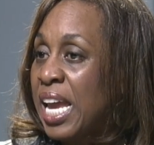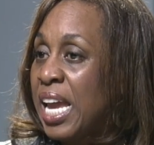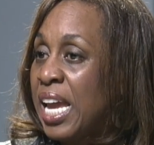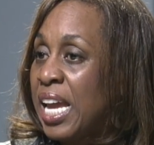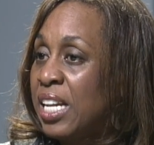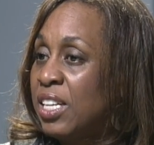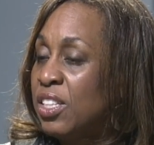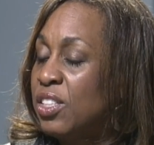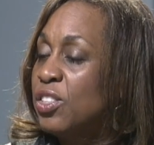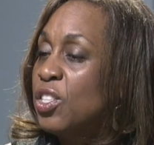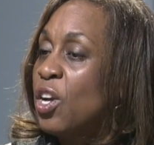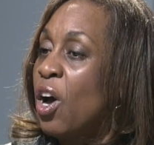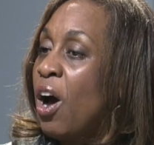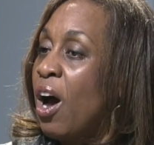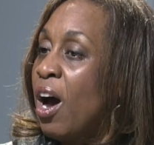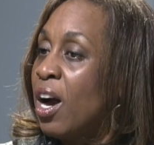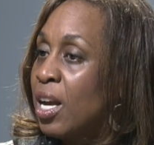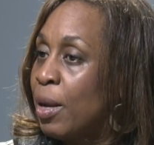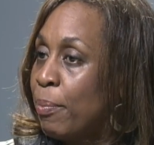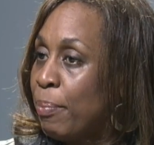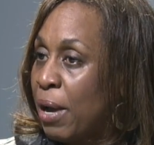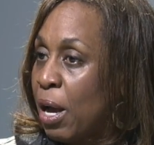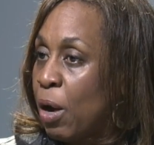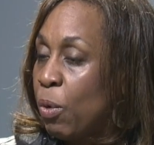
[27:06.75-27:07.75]
and
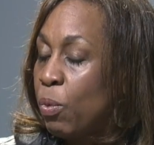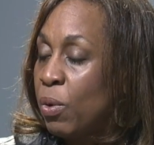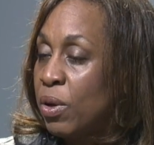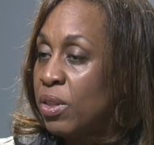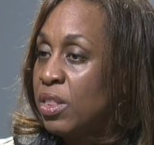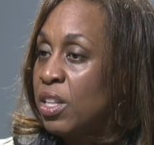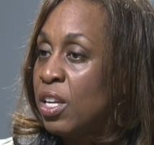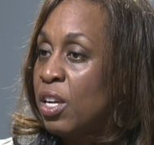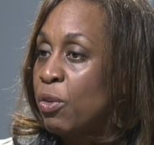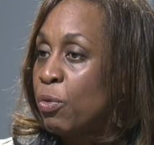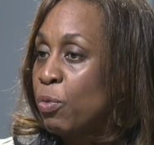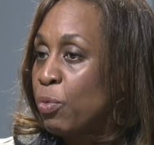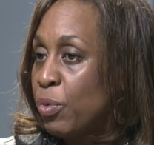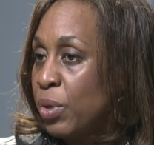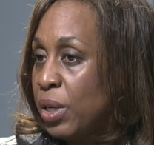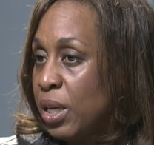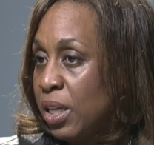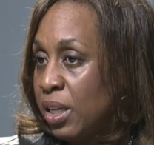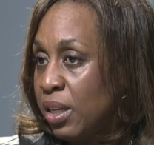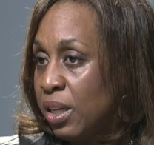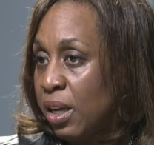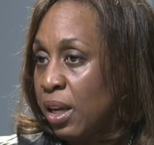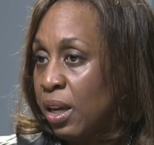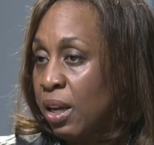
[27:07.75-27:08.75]
talk about what they're
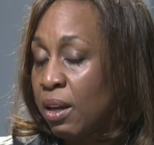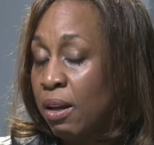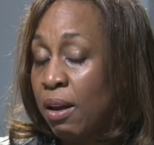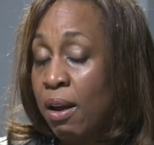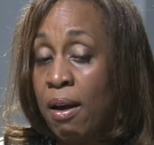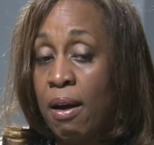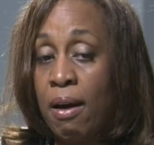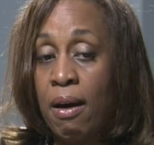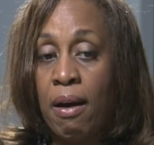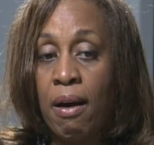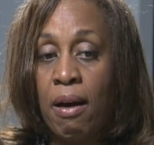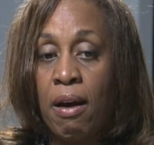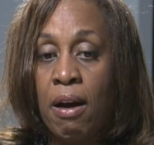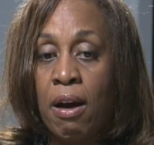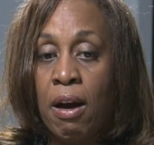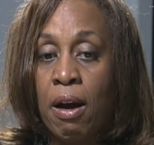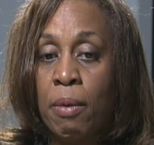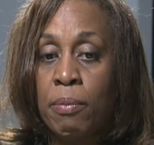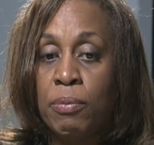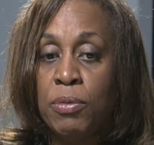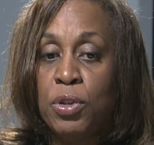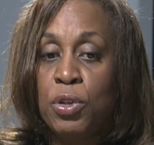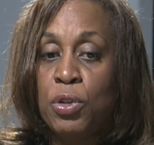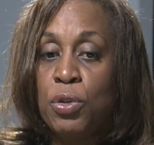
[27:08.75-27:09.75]
reading
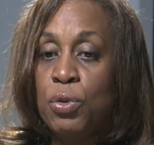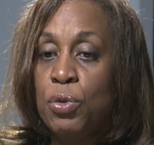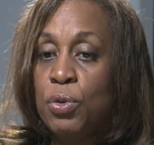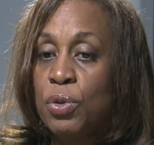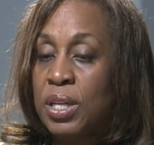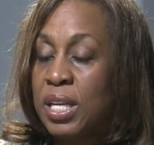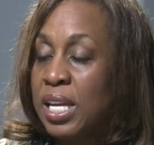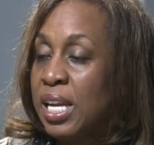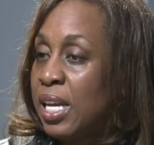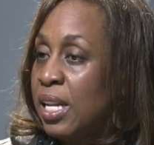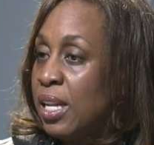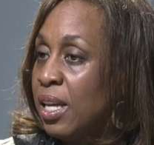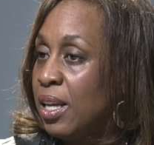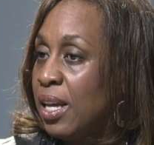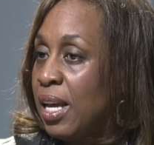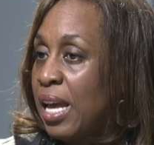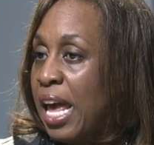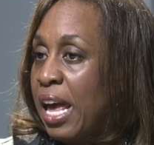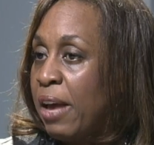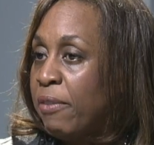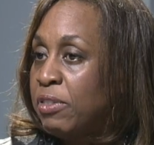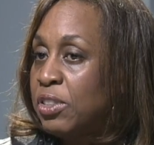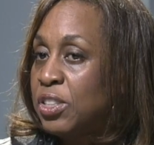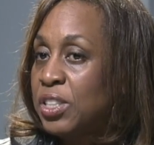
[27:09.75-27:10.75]
um, you can
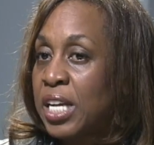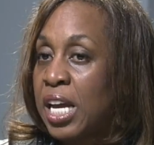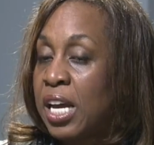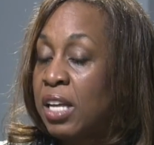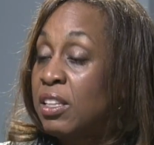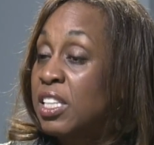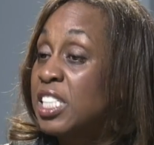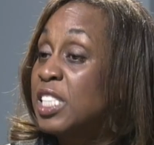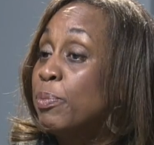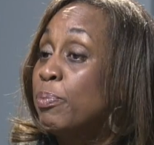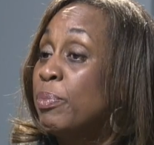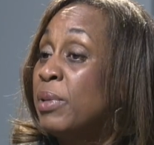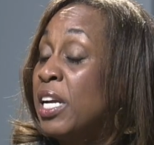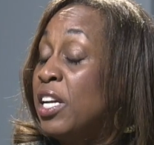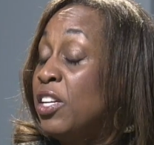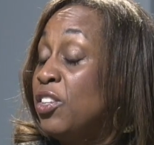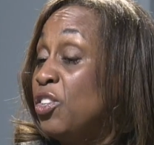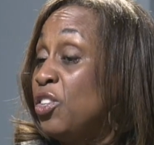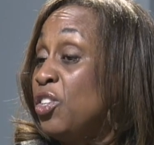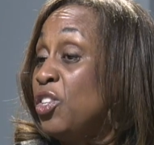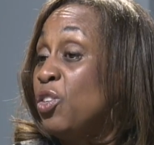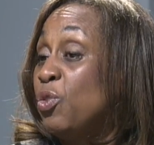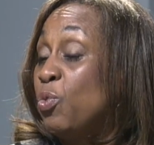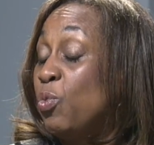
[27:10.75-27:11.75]
have a child explain
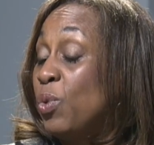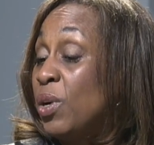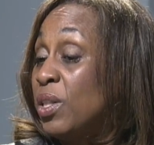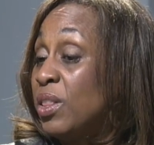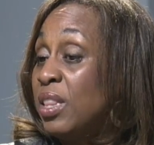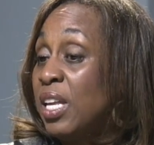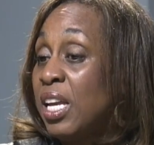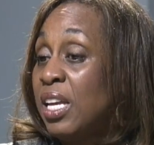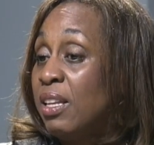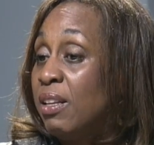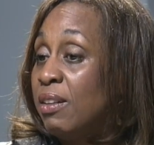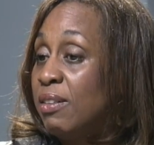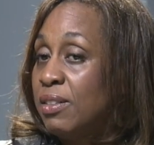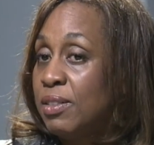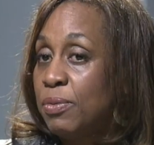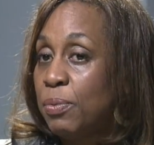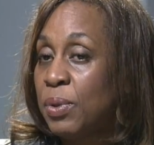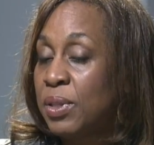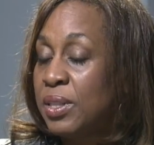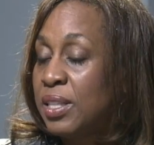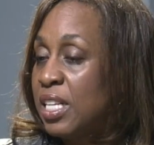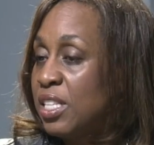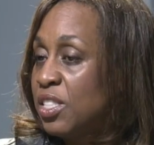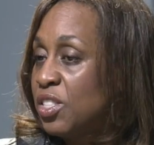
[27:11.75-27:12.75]
to you what they
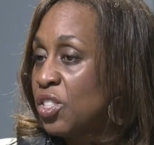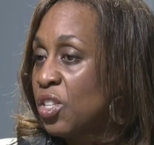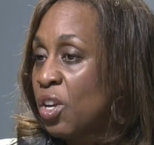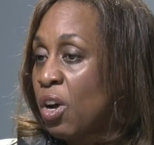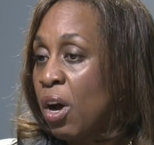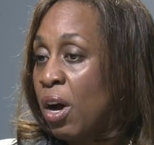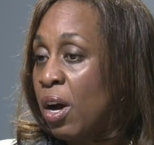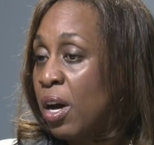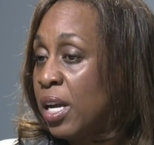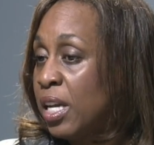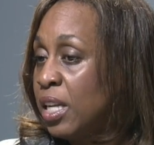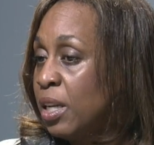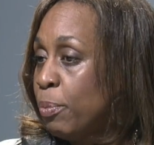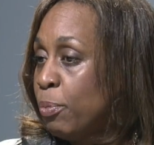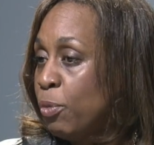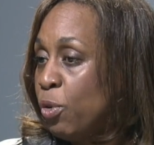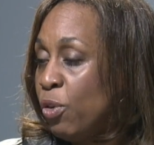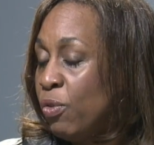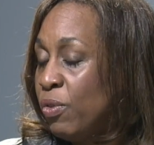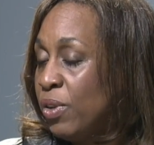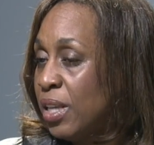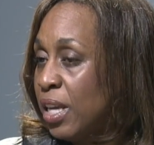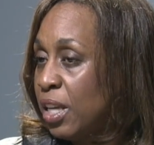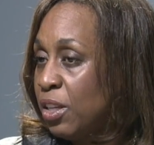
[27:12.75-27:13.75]
what they saw in a
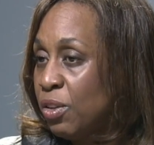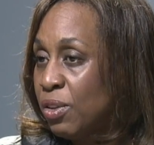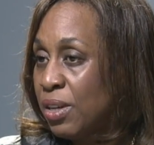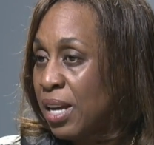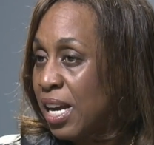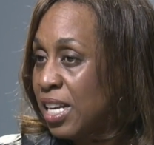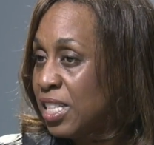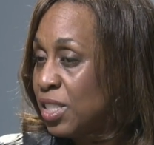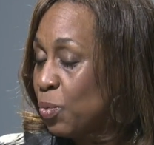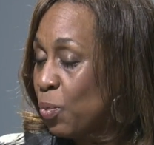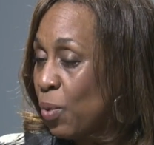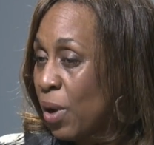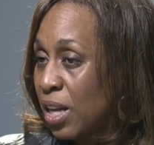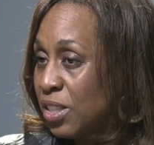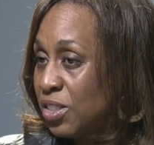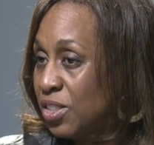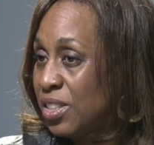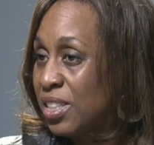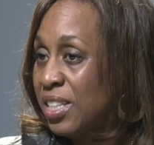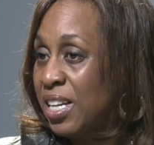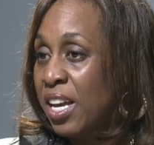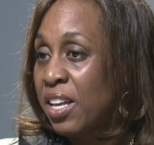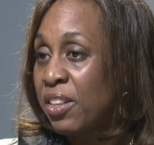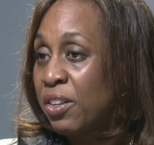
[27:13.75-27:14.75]
movie that you guys watched
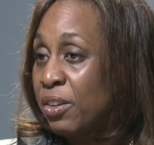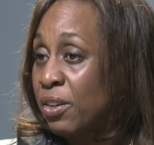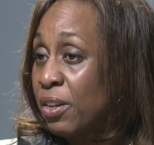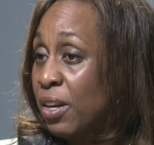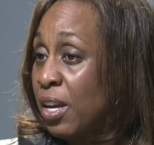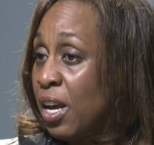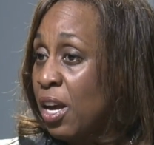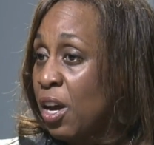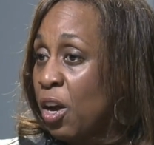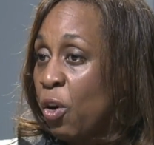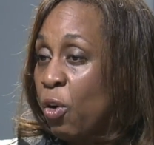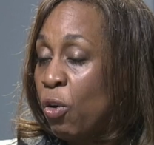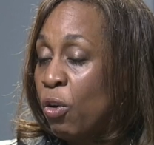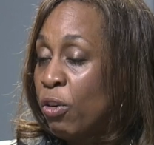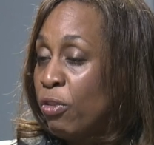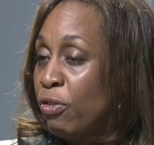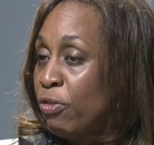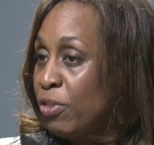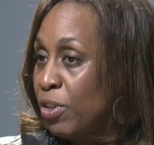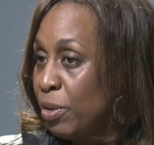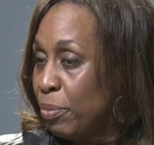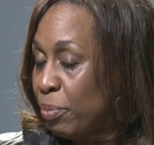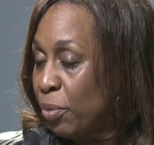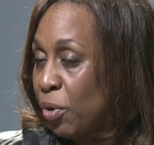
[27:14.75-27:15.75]
together, or a
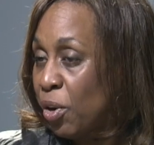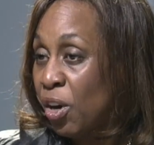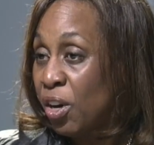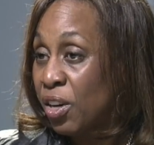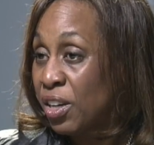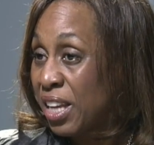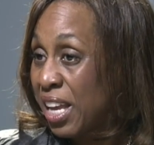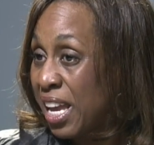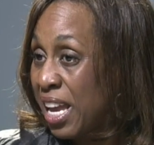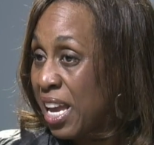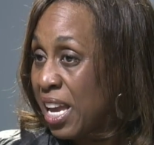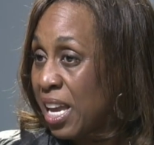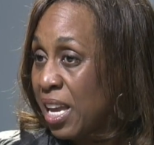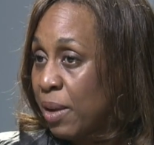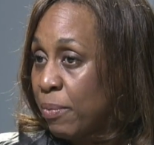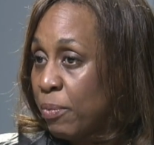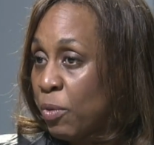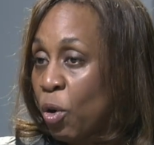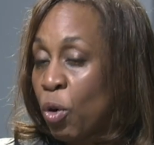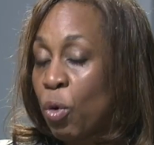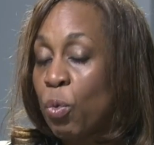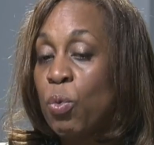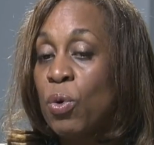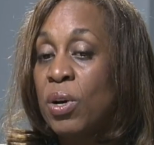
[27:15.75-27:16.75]
football game,
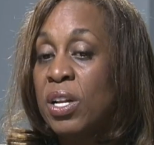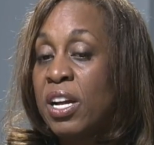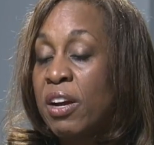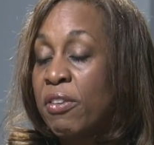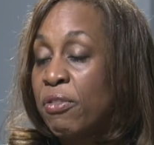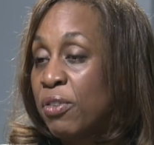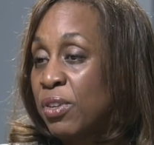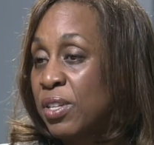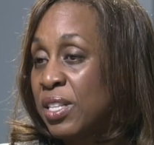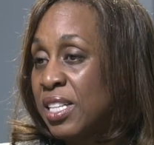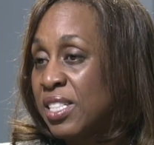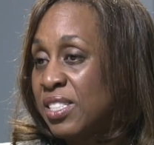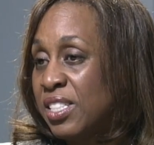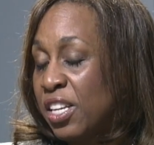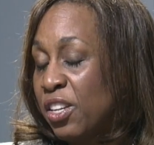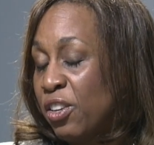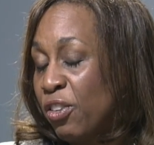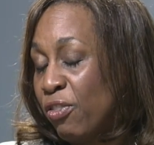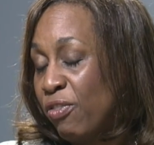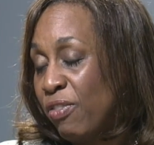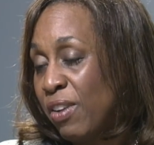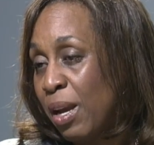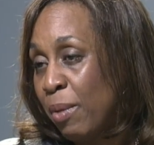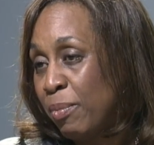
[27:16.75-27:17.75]
or whatever it is that
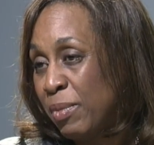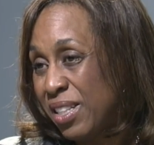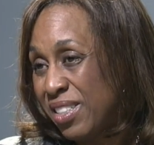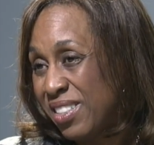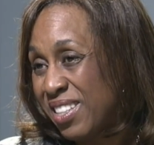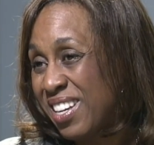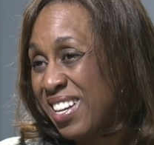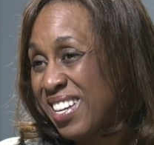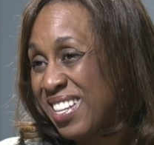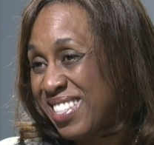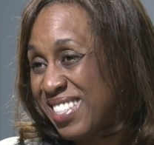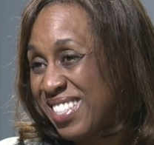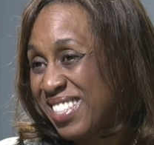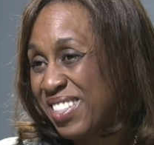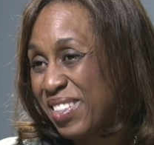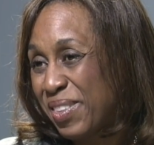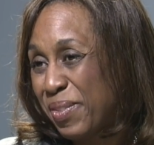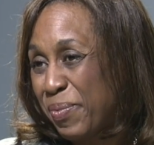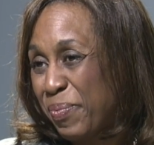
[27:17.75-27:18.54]
your family does.